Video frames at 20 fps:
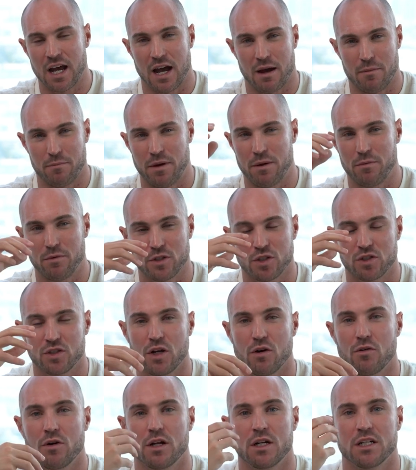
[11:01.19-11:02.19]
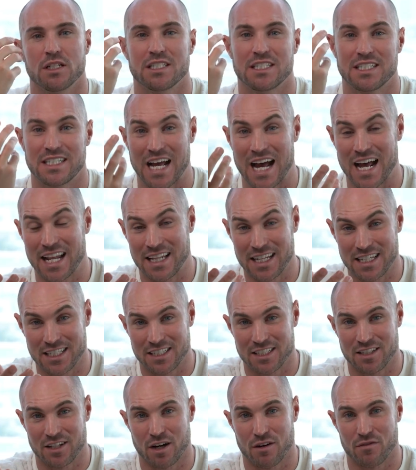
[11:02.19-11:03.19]
And people just don't understand this
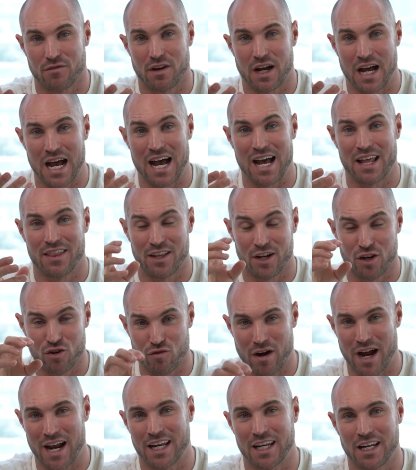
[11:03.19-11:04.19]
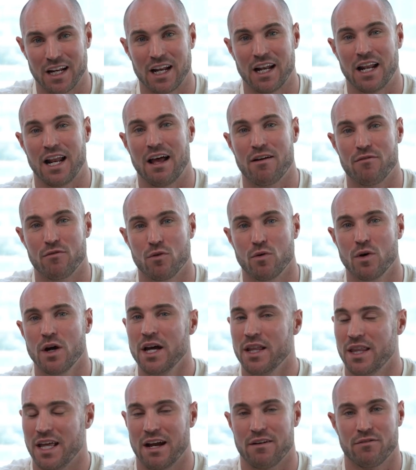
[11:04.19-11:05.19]
stuff at the granular level.
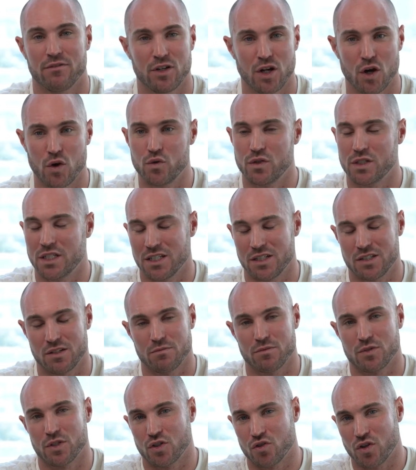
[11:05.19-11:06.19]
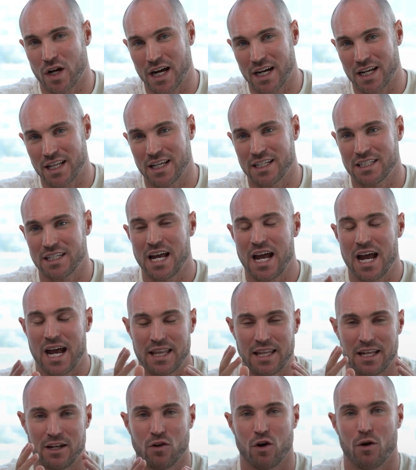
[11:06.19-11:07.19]
They have no systems to track this,
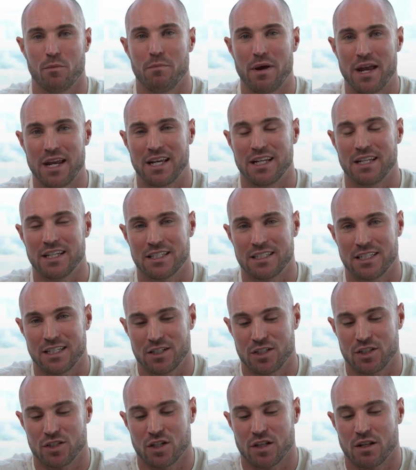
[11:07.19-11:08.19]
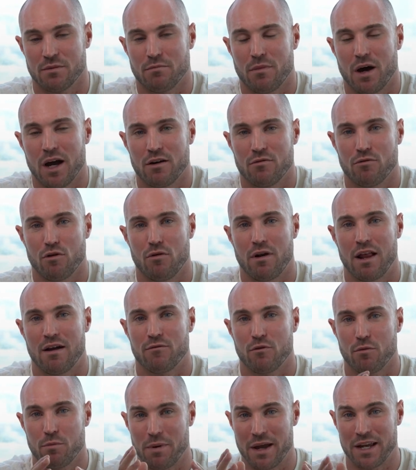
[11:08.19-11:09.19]
and they're not making decisions at the micro
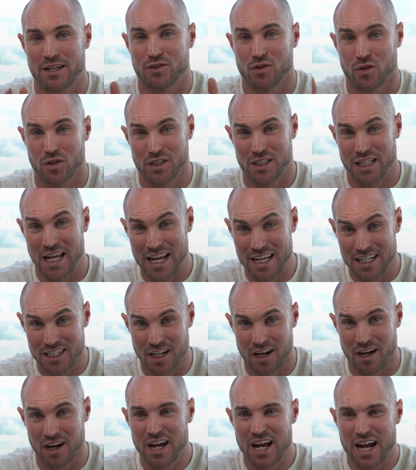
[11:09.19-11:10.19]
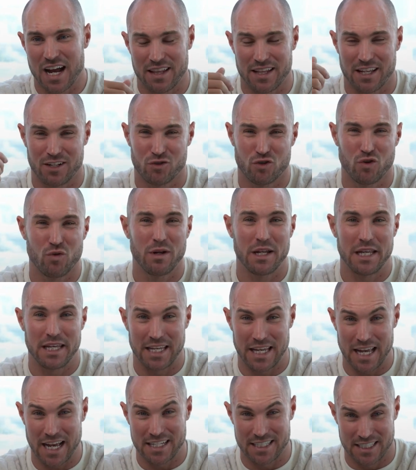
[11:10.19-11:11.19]
level based on data, and they're truly
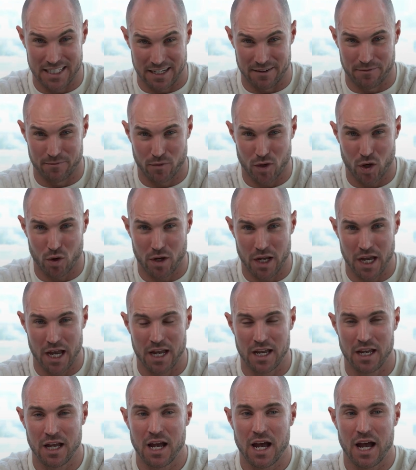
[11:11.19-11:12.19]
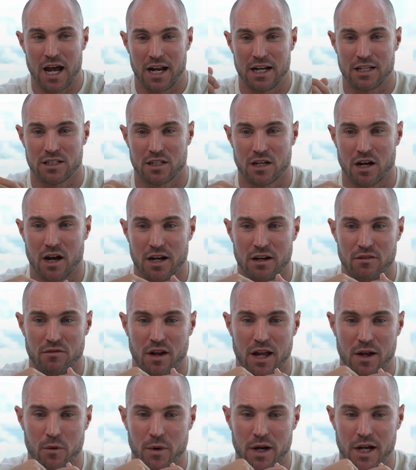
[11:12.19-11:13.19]
guessing. Okay, and it's kind of
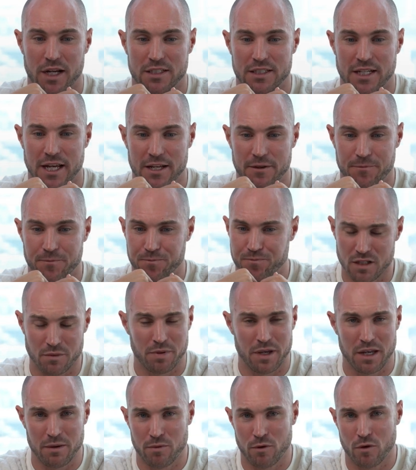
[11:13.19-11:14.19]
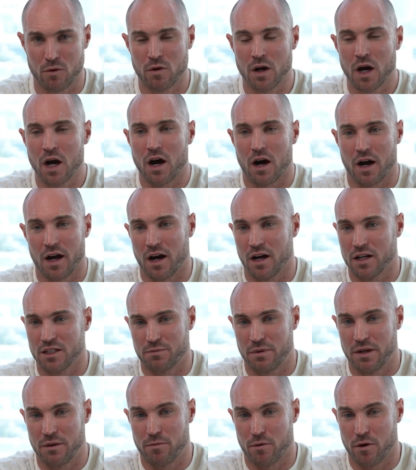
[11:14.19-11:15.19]
like when I say to people, I
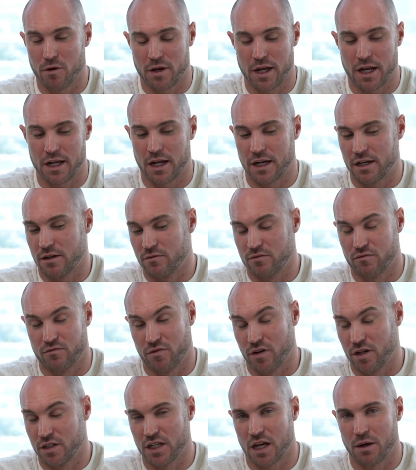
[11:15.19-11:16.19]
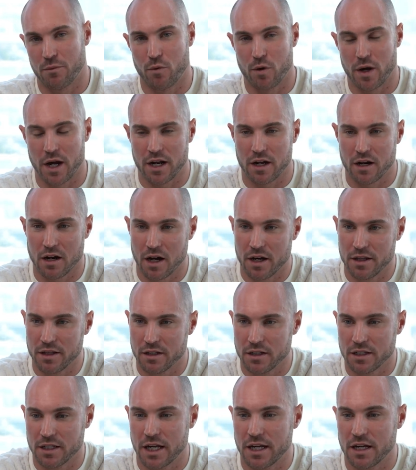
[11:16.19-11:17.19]
ask people, okay, like for example, we had a client
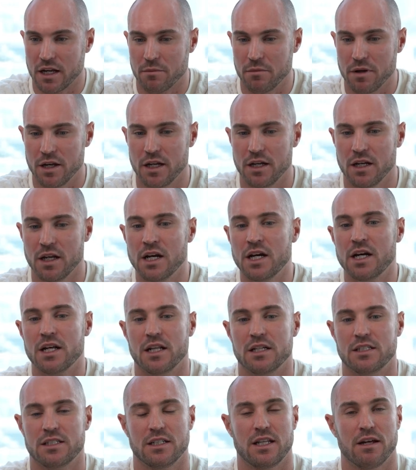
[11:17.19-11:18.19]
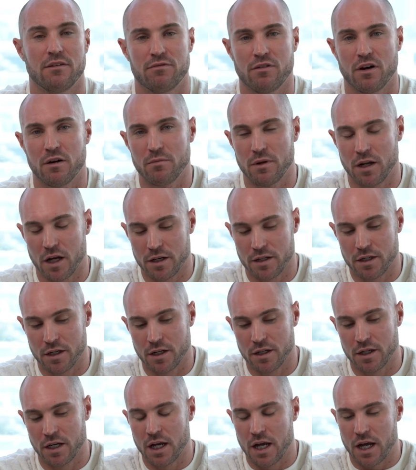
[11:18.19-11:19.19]
the other day come in, they said they're from
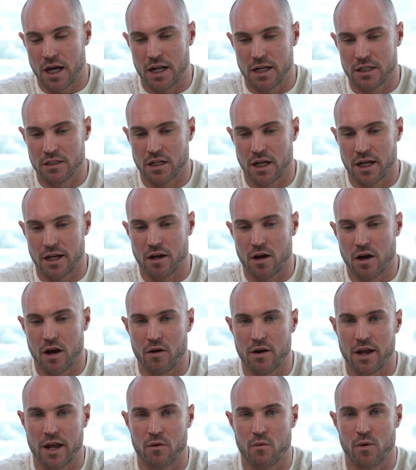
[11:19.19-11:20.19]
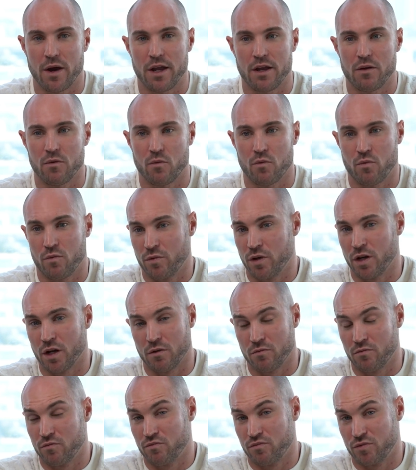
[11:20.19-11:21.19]
London, and it's like, okay, wait,
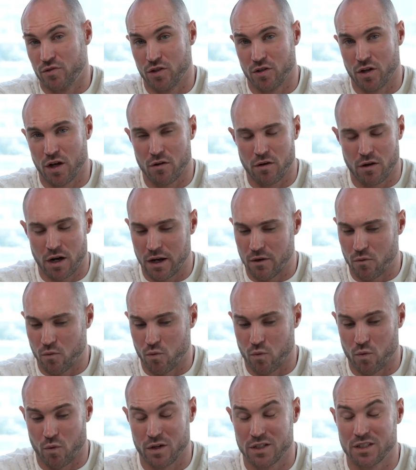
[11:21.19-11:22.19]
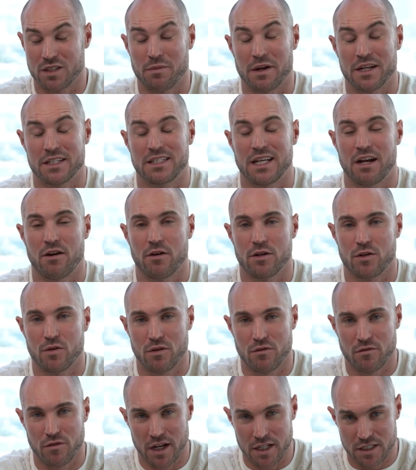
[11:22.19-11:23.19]
do you know like what's the best area to
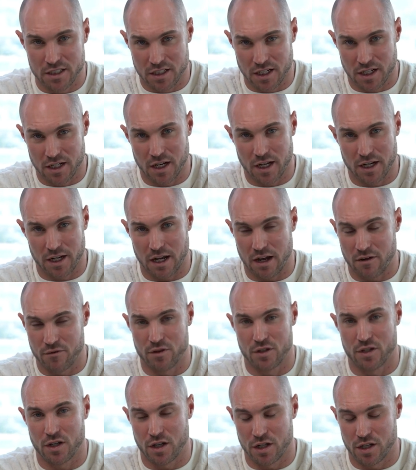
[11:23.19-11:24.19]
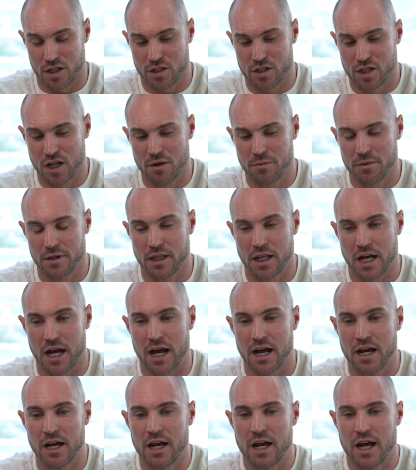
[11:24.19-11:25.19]
invest in? Like, have you determined
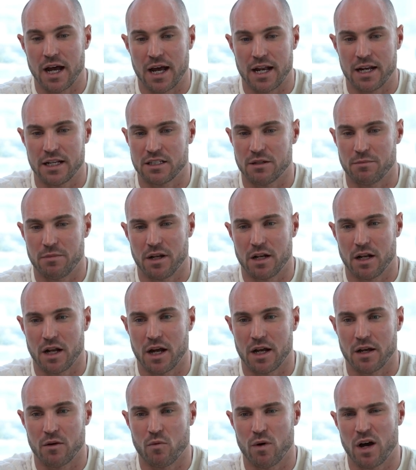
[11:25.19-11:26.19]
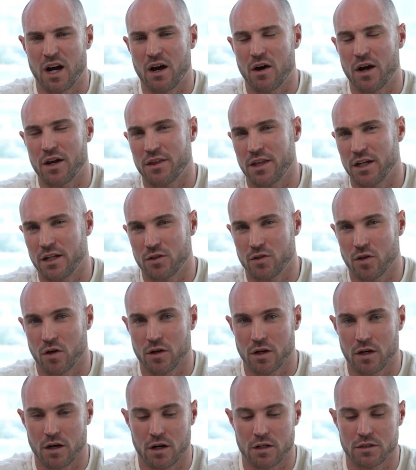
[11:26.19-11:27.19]
that? And it's a bit like, well, I think
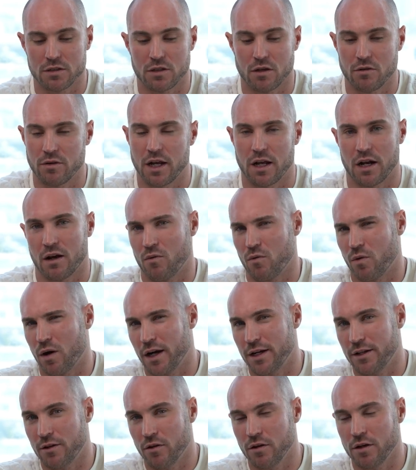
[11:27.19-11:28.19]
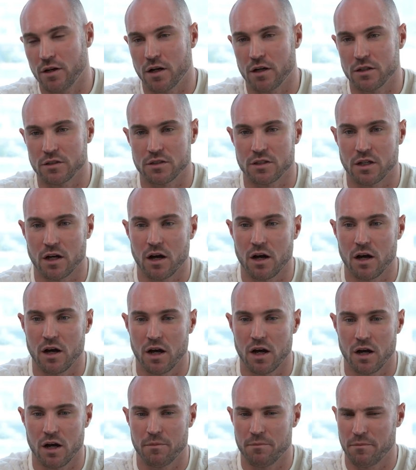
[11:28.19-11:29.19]
Doncaster. Okay, like why Doncaster?
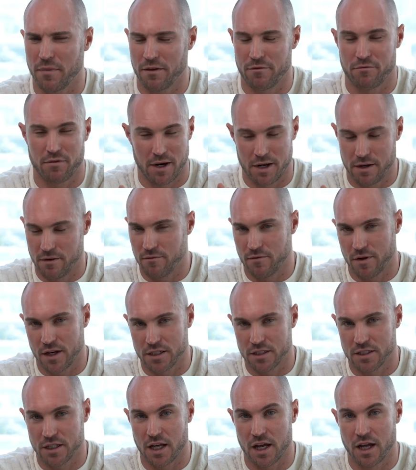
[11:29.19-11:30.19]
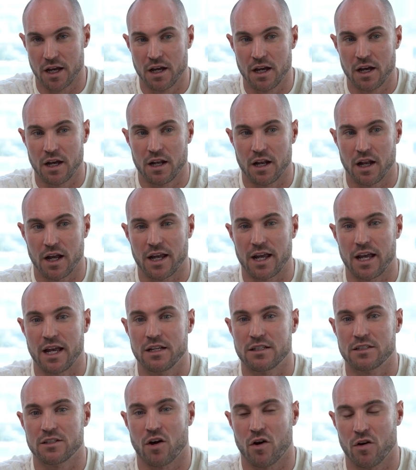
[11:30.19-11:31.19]
My friend invests there. Like,
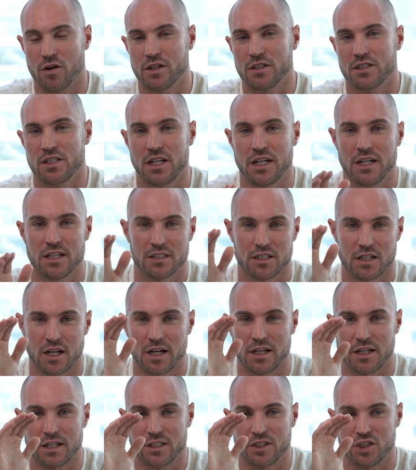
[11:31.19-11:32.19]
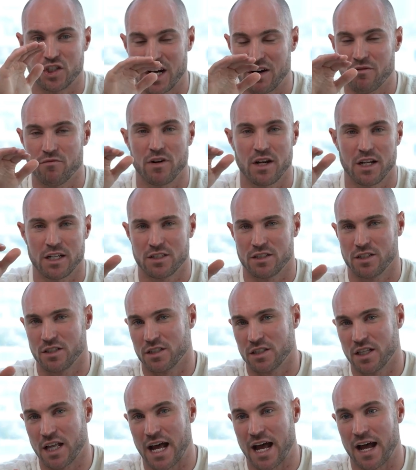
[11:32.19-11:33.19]
it's honestly as like generalist
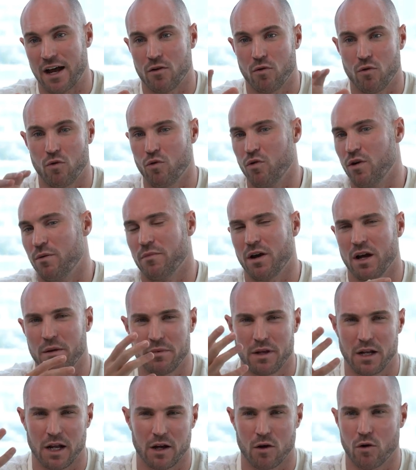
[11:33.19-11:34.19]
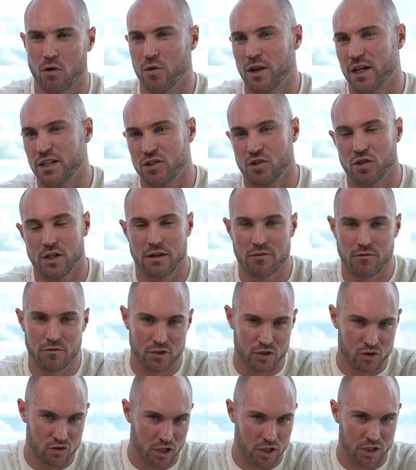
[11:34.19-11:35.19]
as that. Or it might be like, oh, there's good
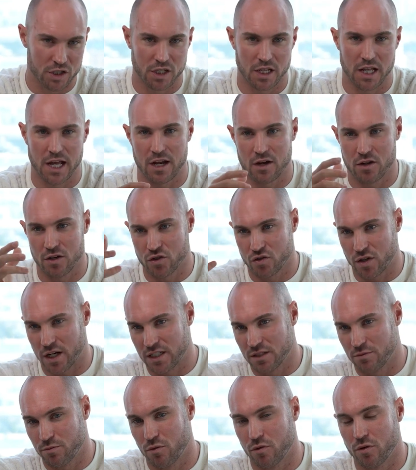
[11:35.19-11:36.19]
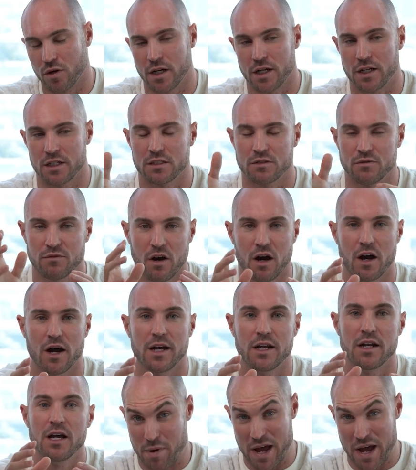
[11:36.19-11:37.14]
infrastructure there, good transport links, fine.